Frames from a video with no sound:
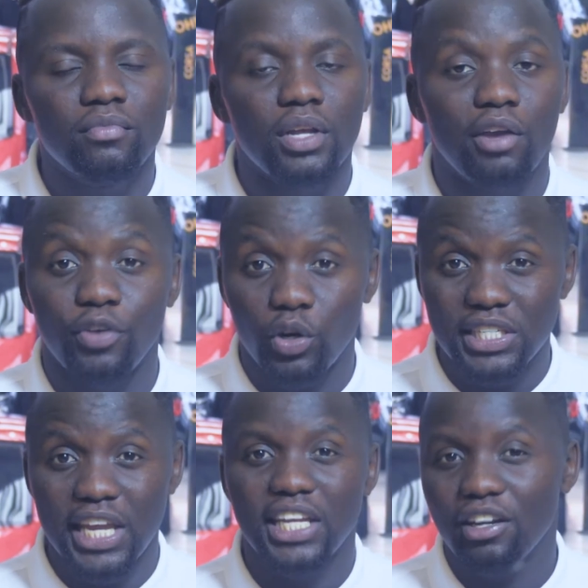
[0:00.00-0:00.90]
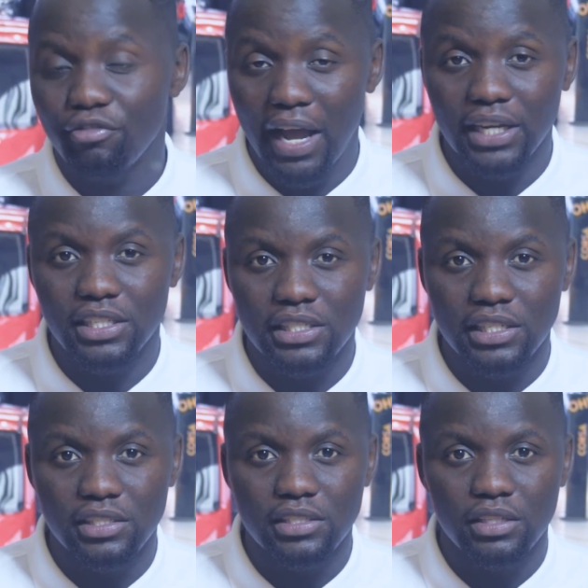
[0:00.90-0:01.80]
If you are taking a finance
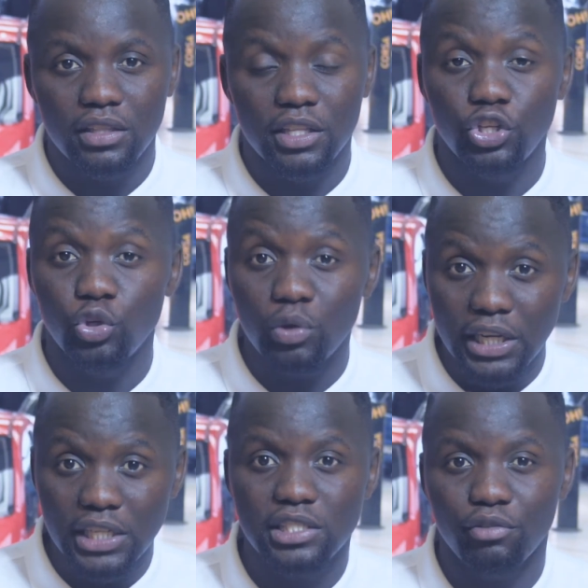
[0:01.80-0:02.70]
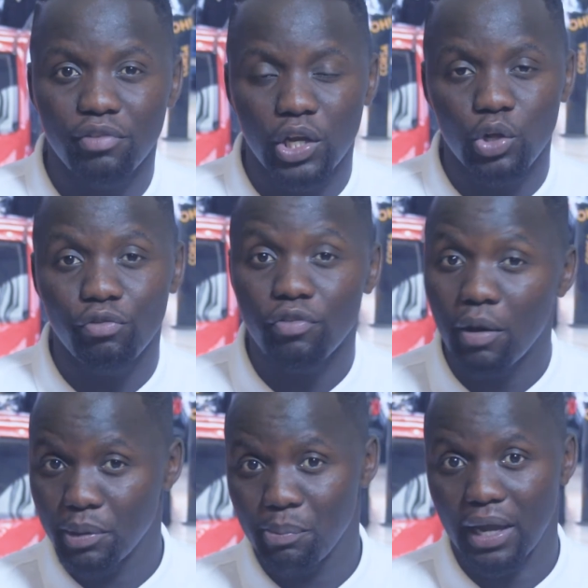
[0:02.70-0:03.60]
lease, then you lease the vehicle from
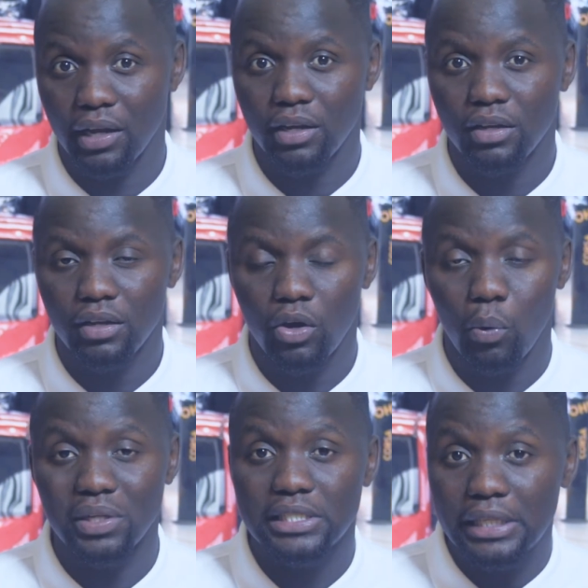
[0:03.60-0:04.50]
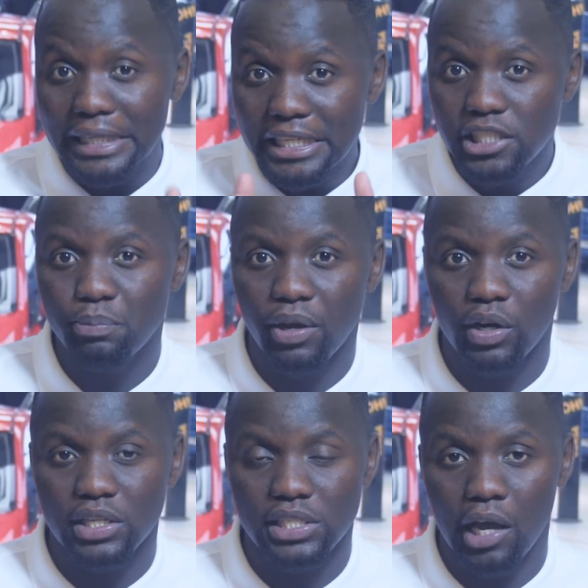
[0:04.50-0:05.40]
the bank. Once the lease period
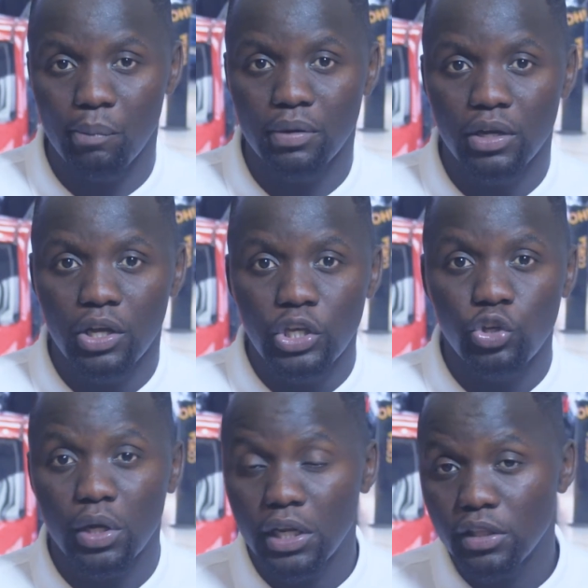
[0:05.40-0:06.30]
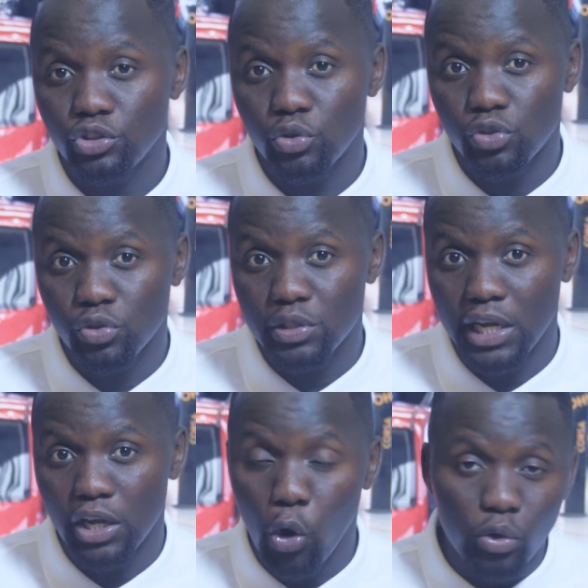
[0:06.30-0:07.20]
is up, you can either choose to
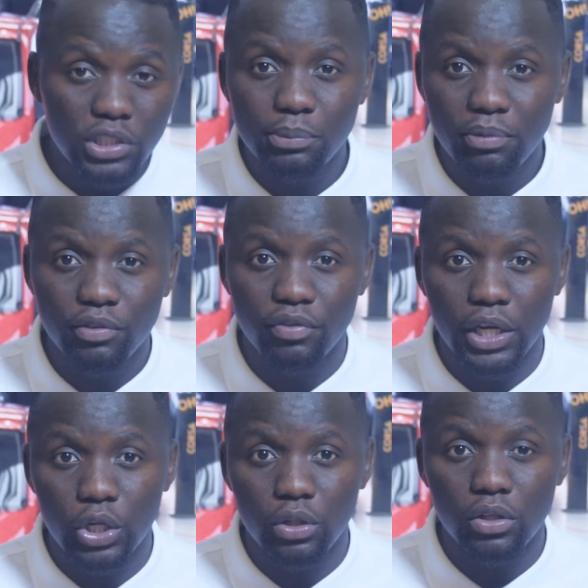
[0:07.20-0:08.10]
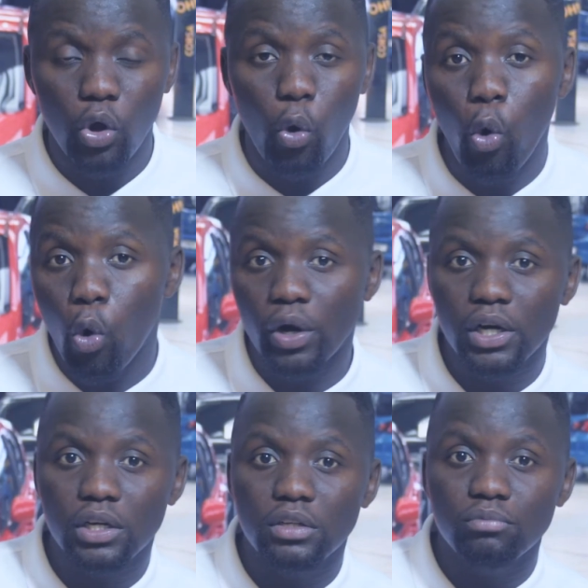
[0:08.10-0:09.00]
take ownership of the vehicle or
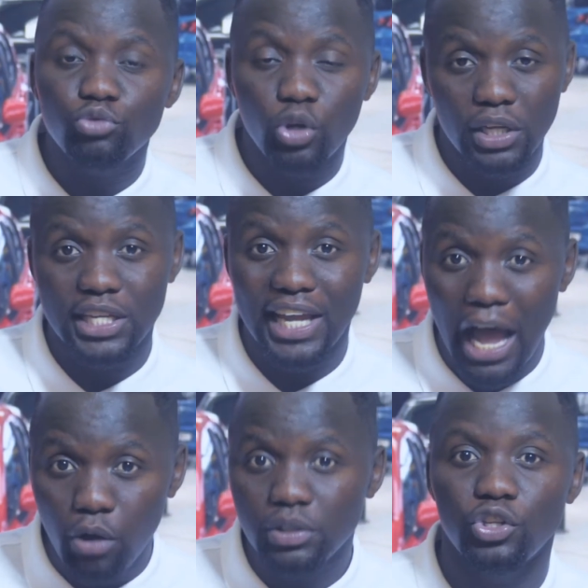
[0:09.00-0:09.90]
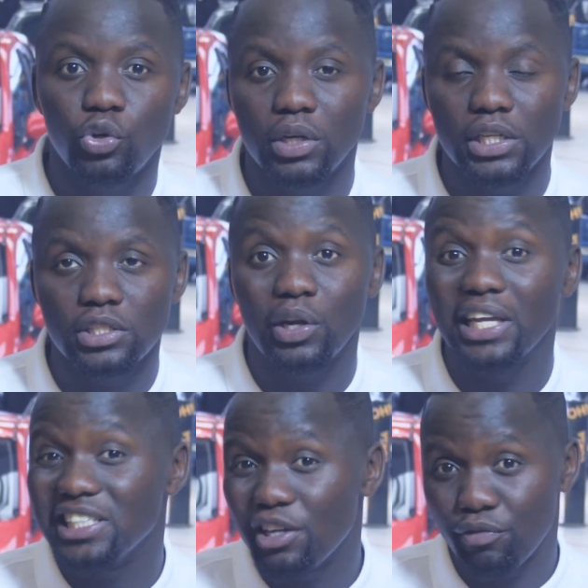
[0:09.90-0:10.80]
you can take out a new lease on a
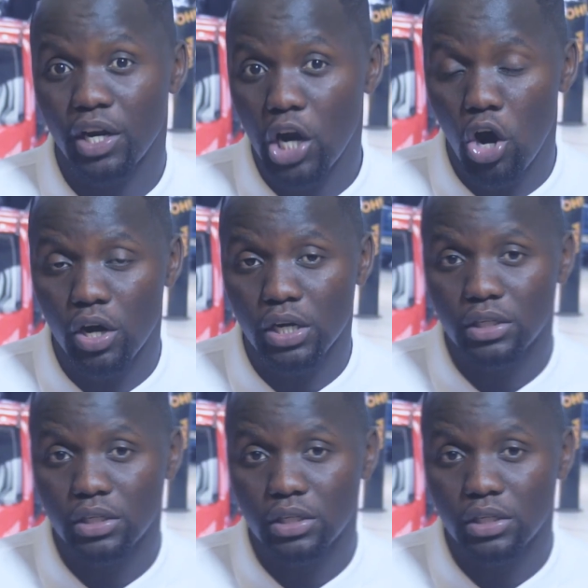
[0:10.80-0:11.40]
different car.